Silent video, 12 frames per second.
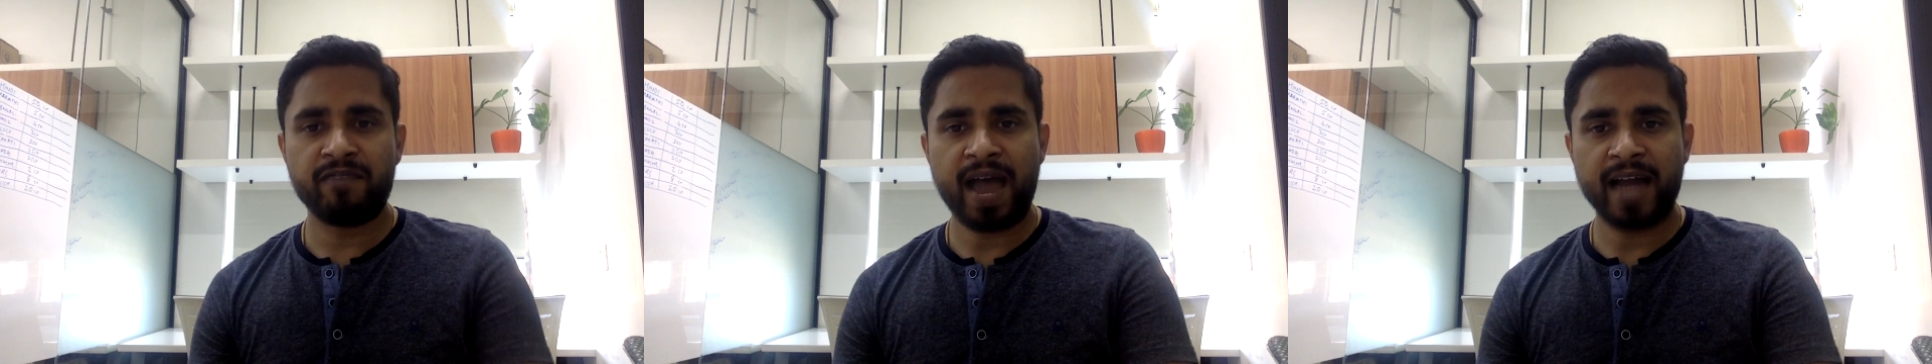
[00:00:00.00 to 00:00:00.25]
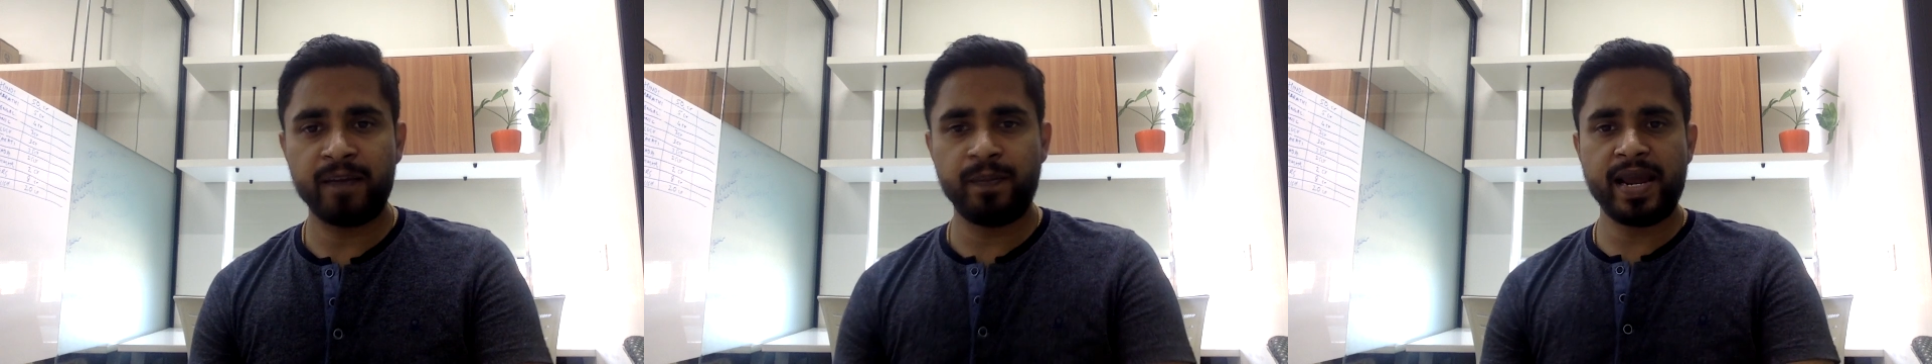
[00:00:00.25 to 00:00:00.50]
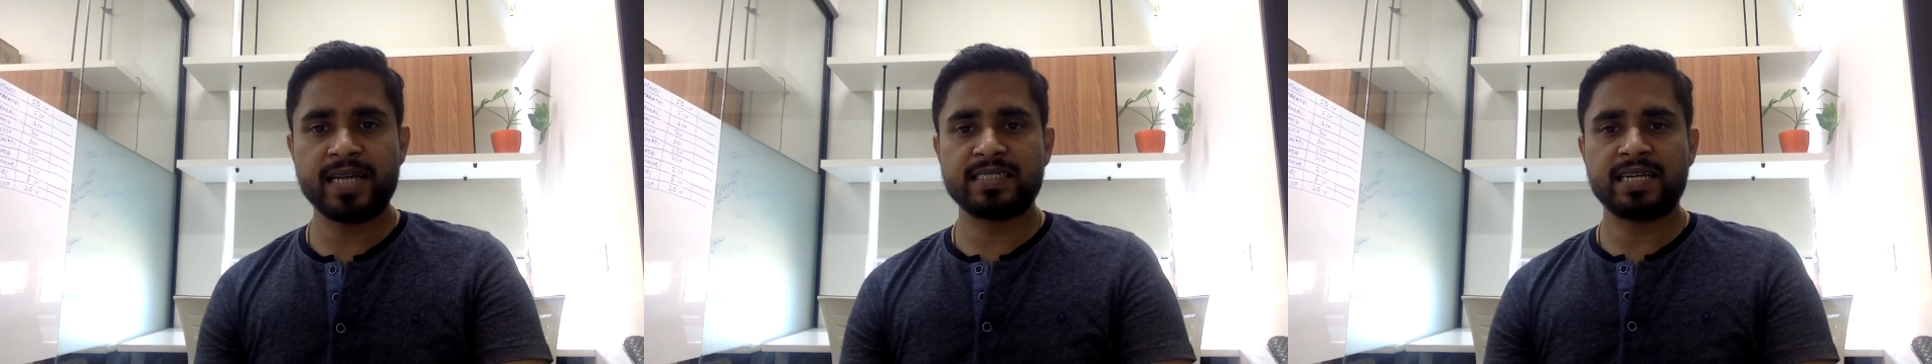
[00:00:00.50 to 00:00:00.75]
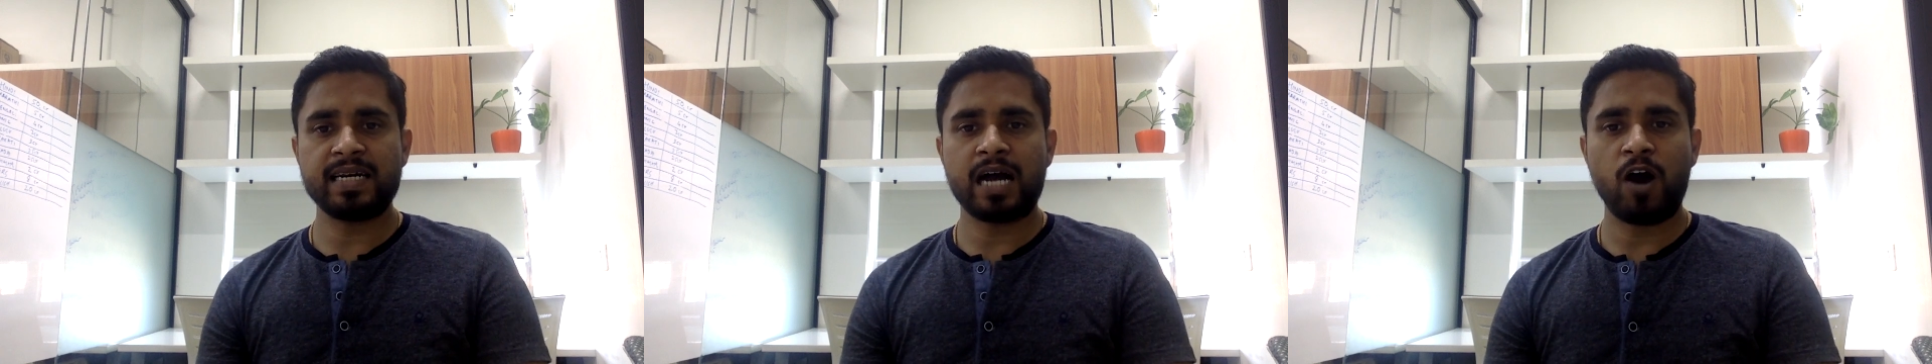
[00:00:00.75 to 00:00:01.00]

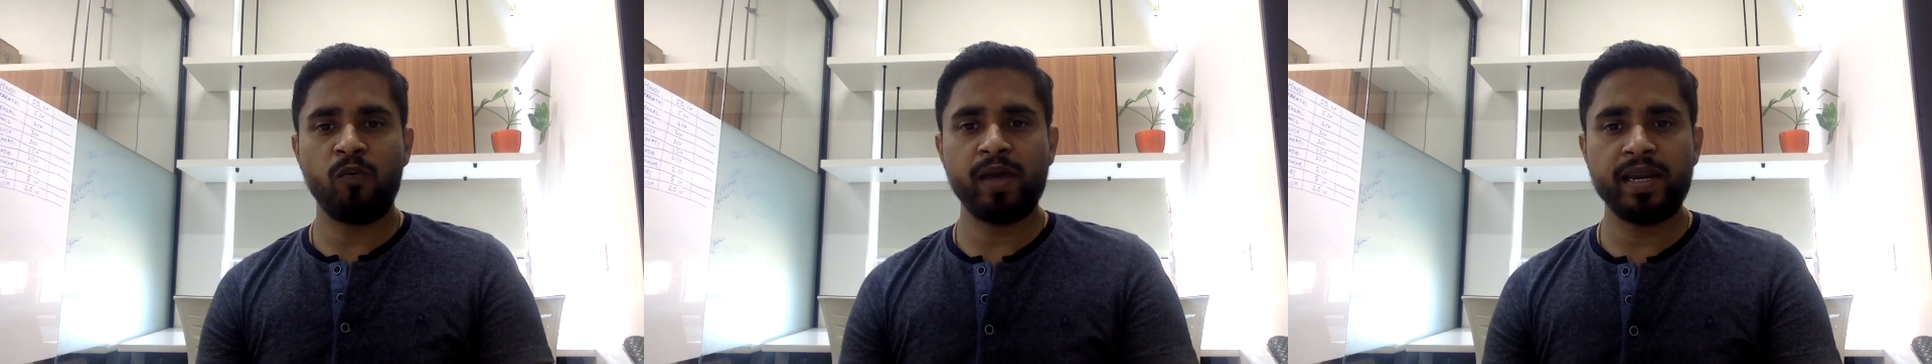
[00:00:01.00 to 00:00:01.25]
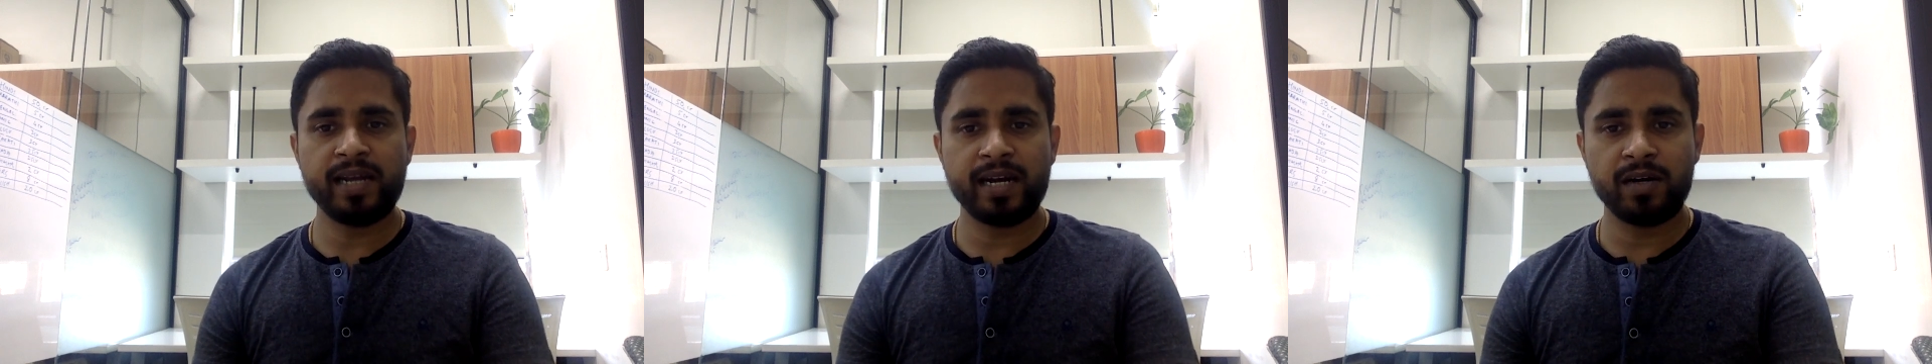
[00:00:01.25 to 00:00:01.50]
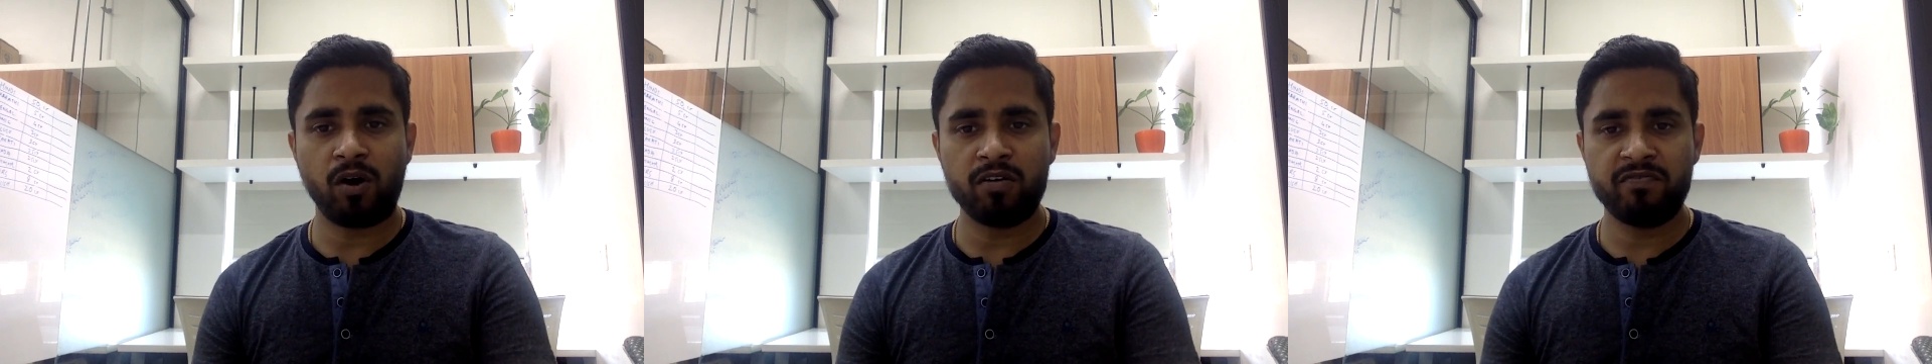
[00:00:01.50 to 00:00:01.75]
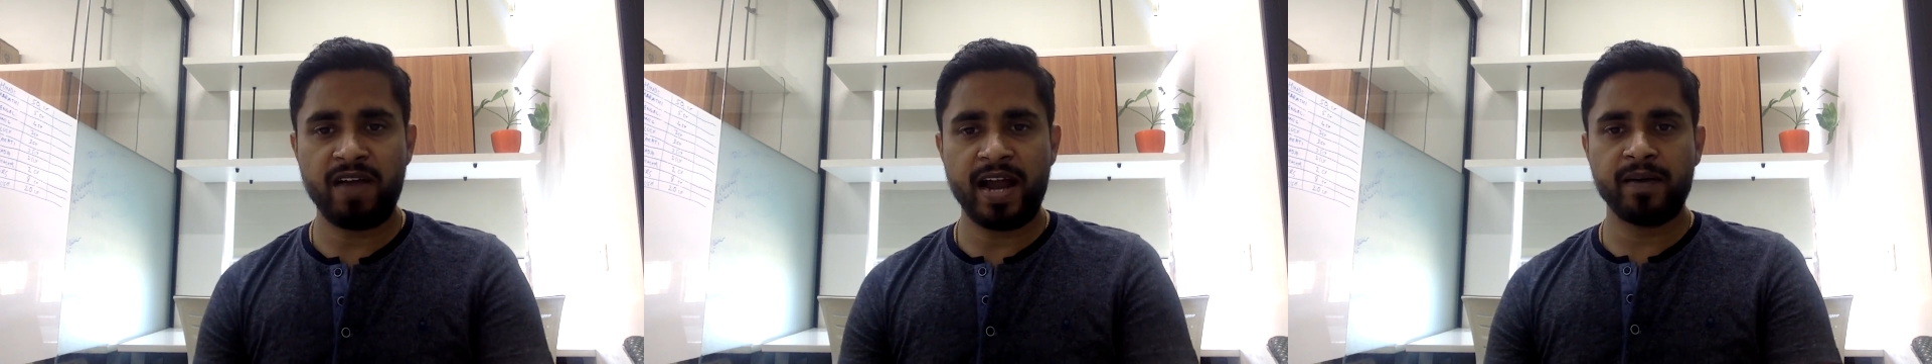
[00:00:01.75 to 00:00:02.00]
fact-based and how many are
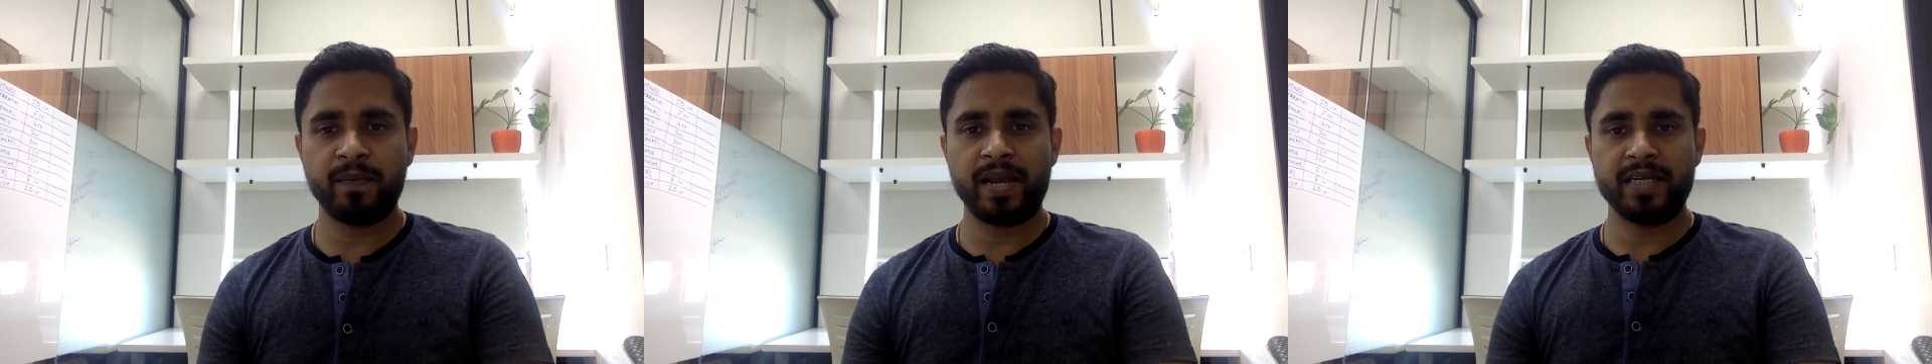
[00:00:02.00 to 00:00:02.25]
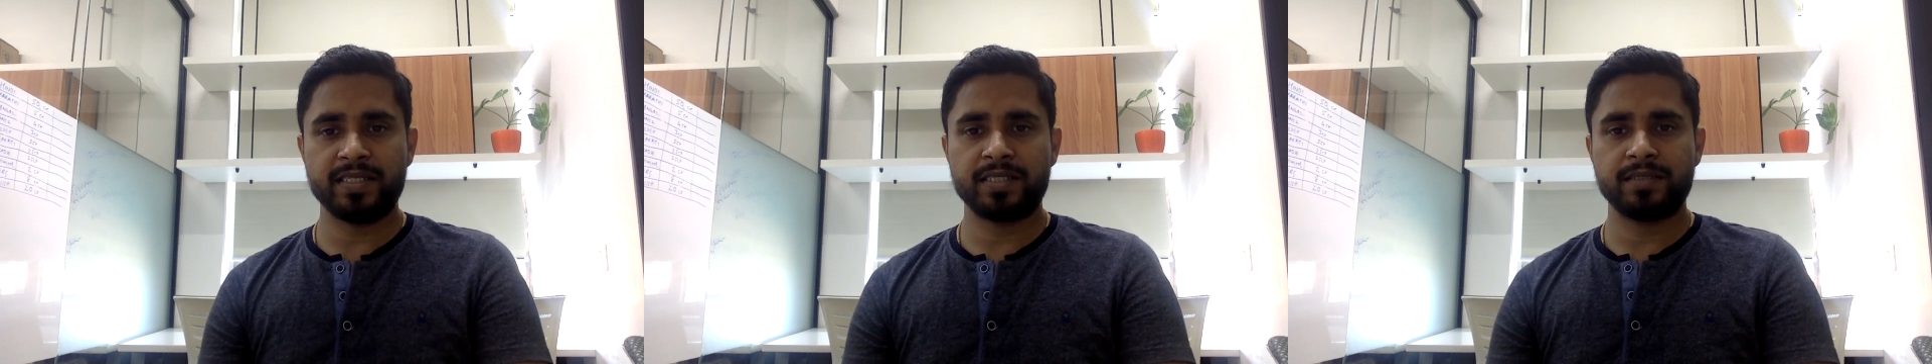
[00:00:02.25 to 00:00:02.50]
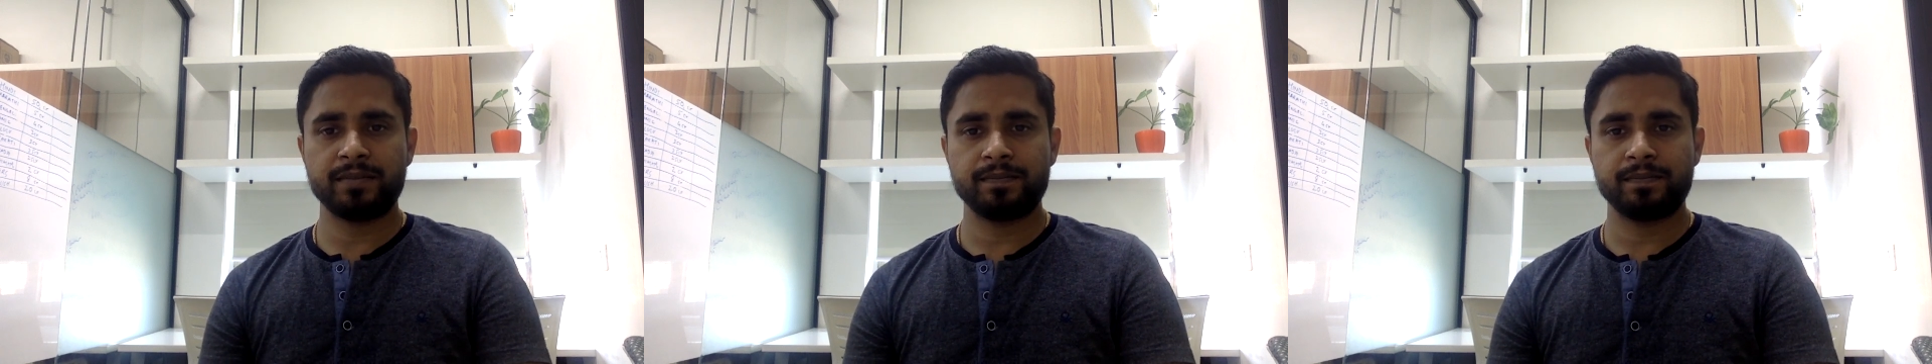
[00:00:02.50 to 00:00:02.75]
non-fact-based?